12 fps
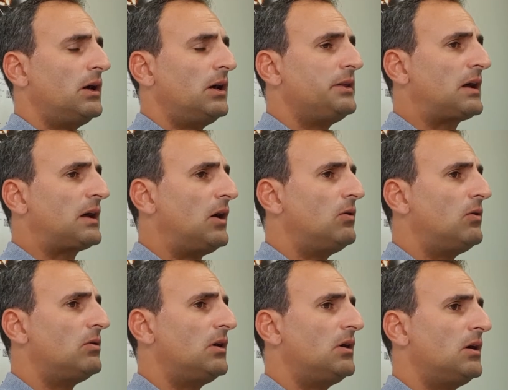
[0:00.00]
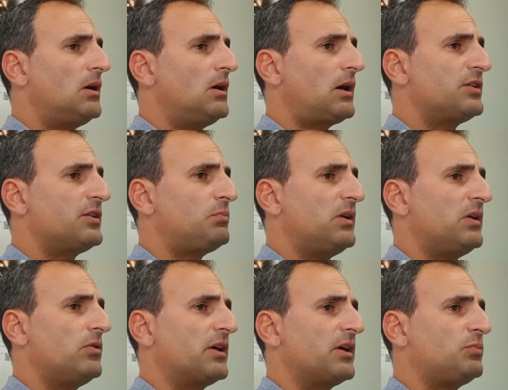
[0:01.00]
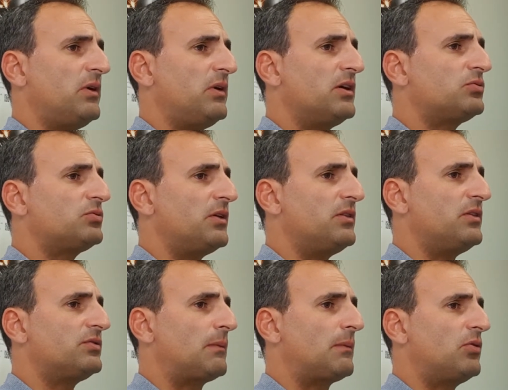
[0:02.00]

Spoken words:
And how has been your experience with this